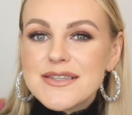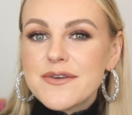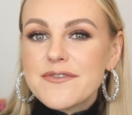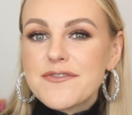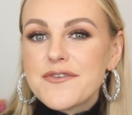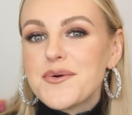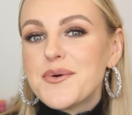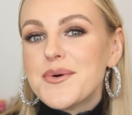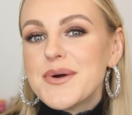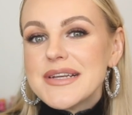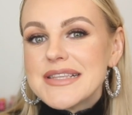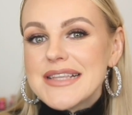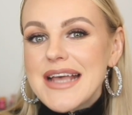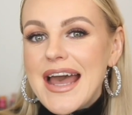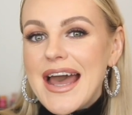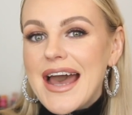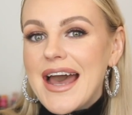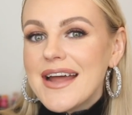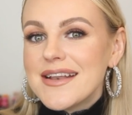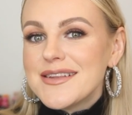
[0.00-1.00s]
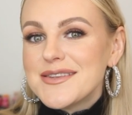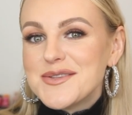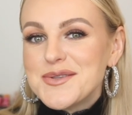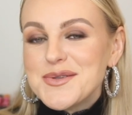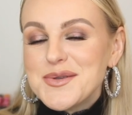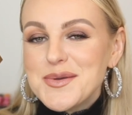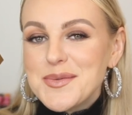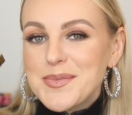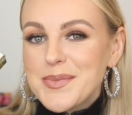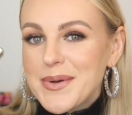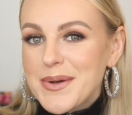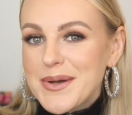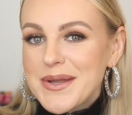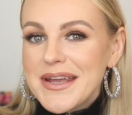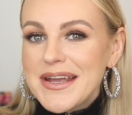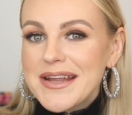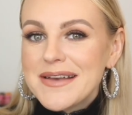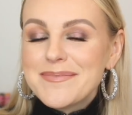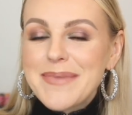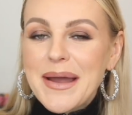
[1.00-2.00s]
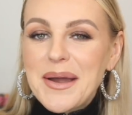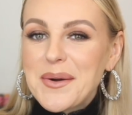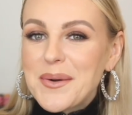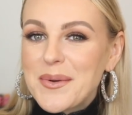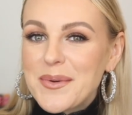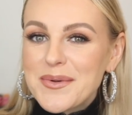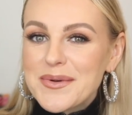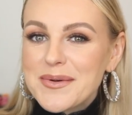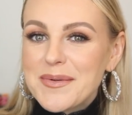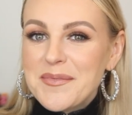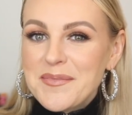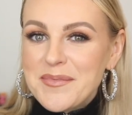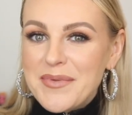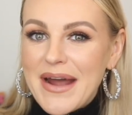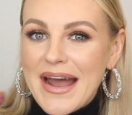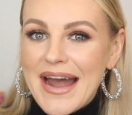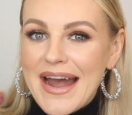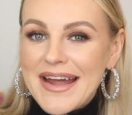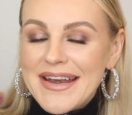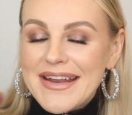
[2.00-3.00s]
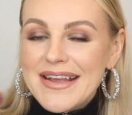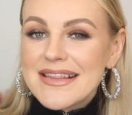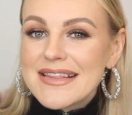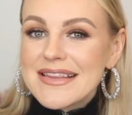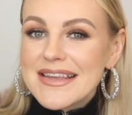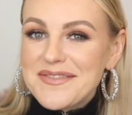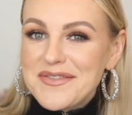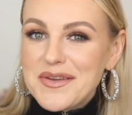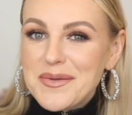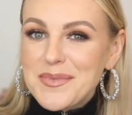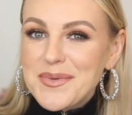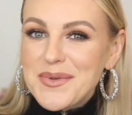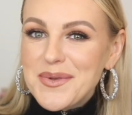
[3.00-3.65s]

So of course I had to put in my own brand, Livi